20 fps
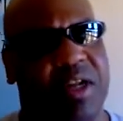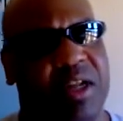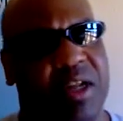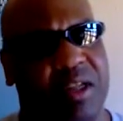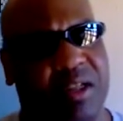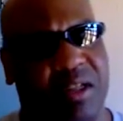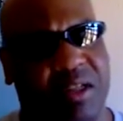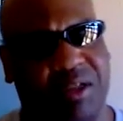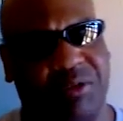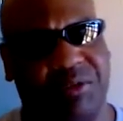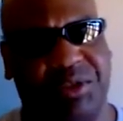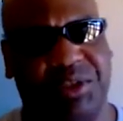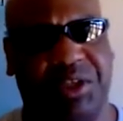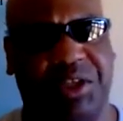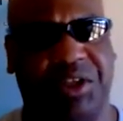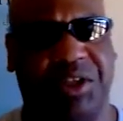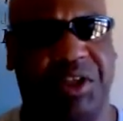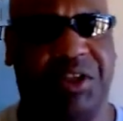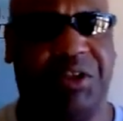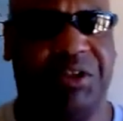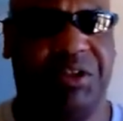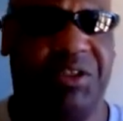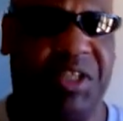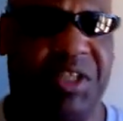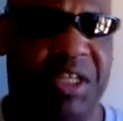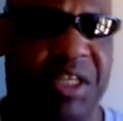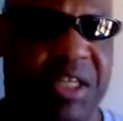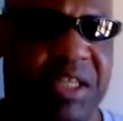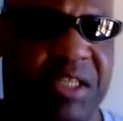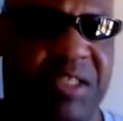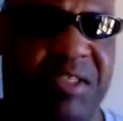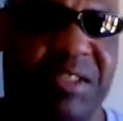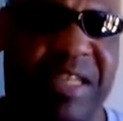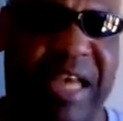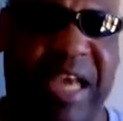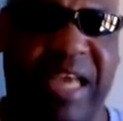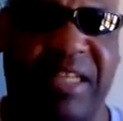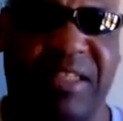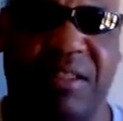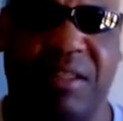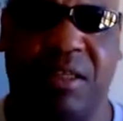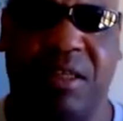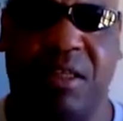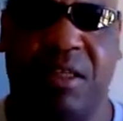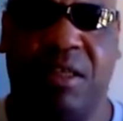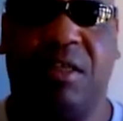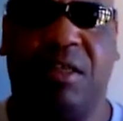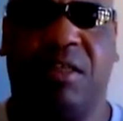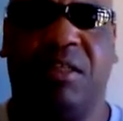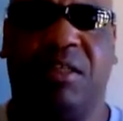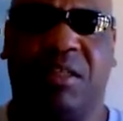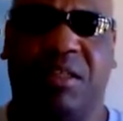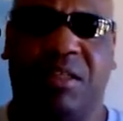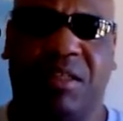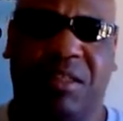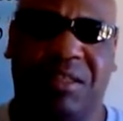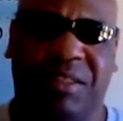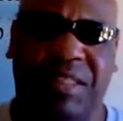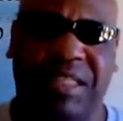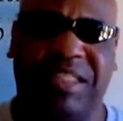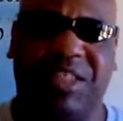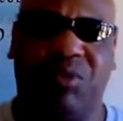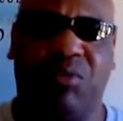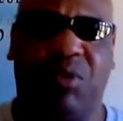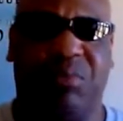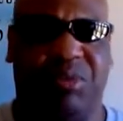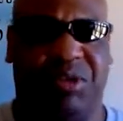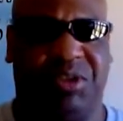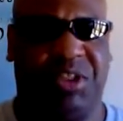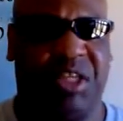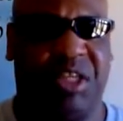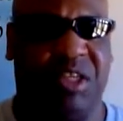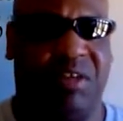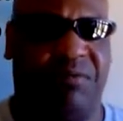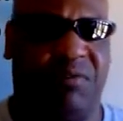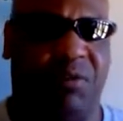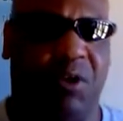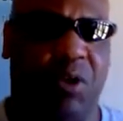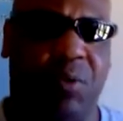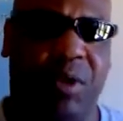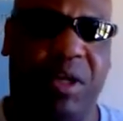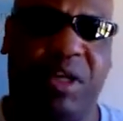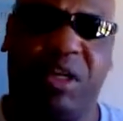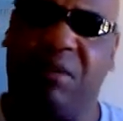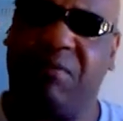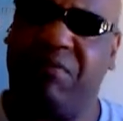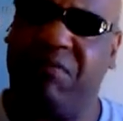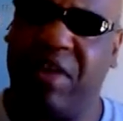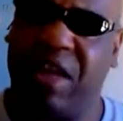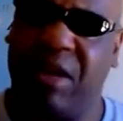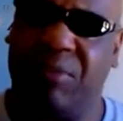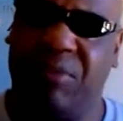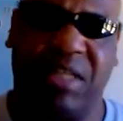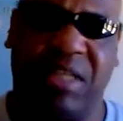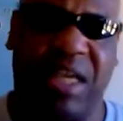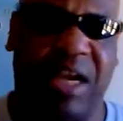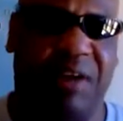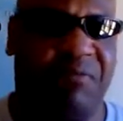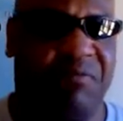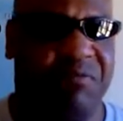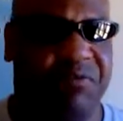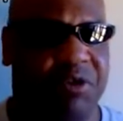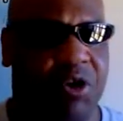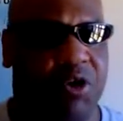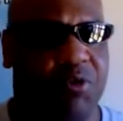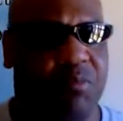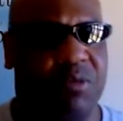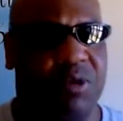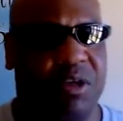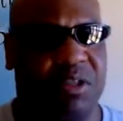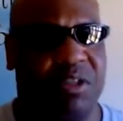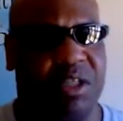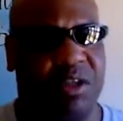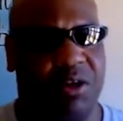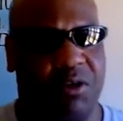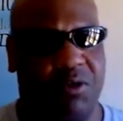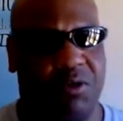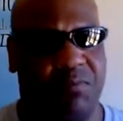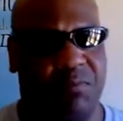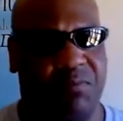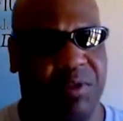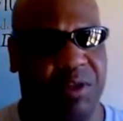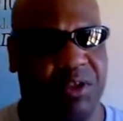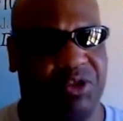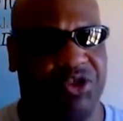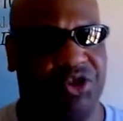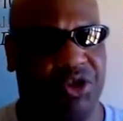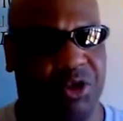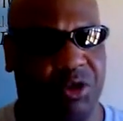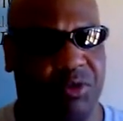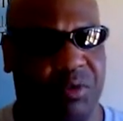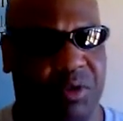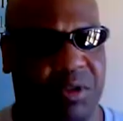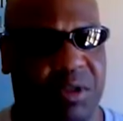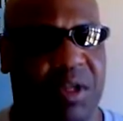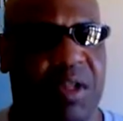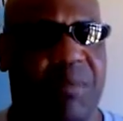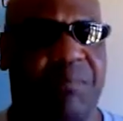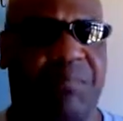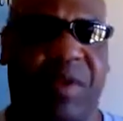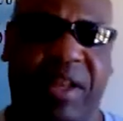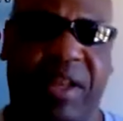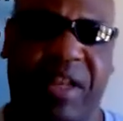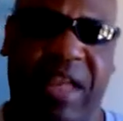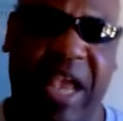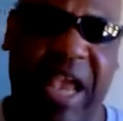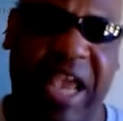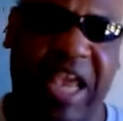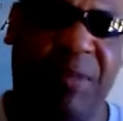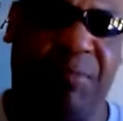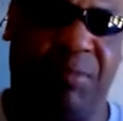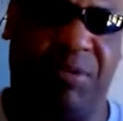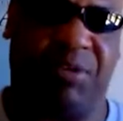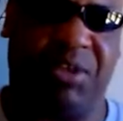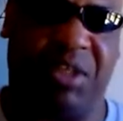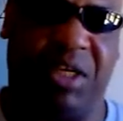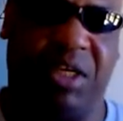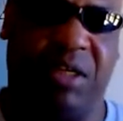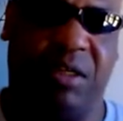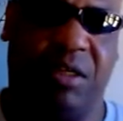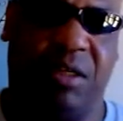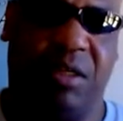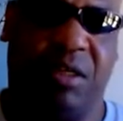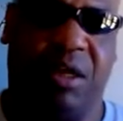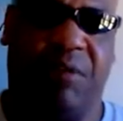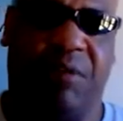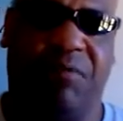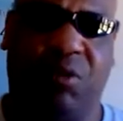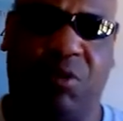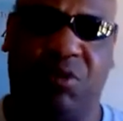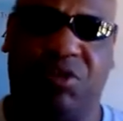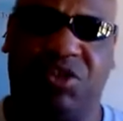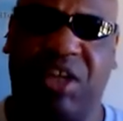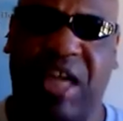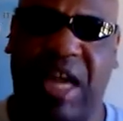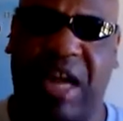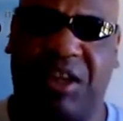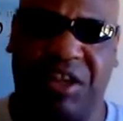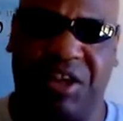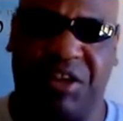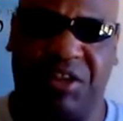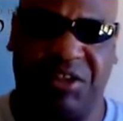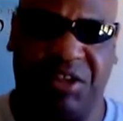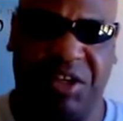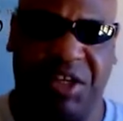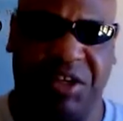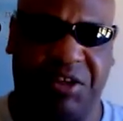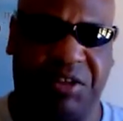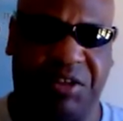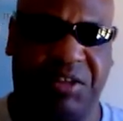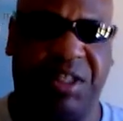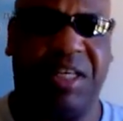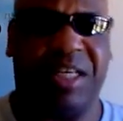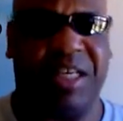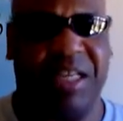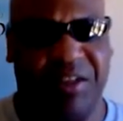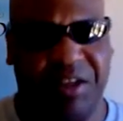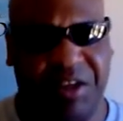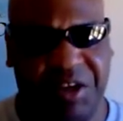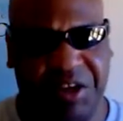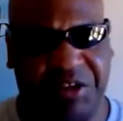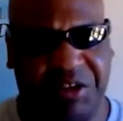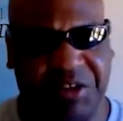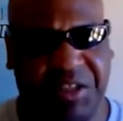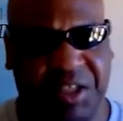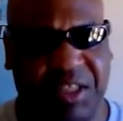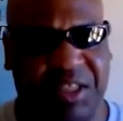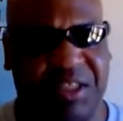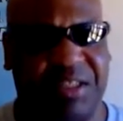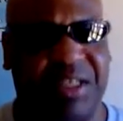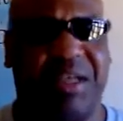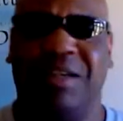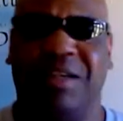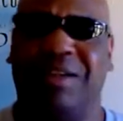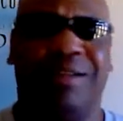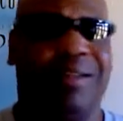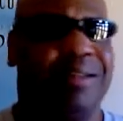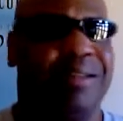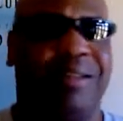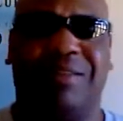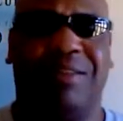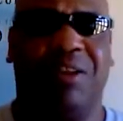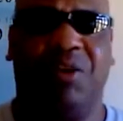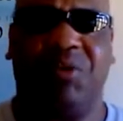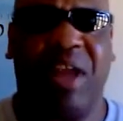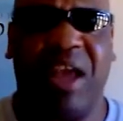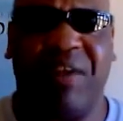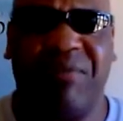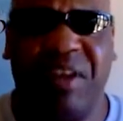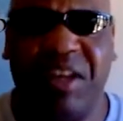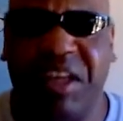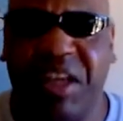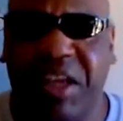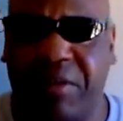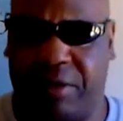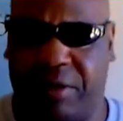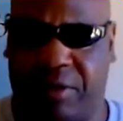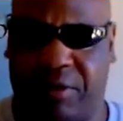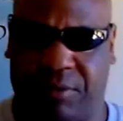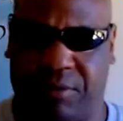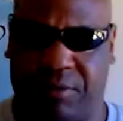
illiteracy in inner city sites, 61% of low-income families have no books at home for their children, and 80% of those child care centers in the inner cities don't have any either.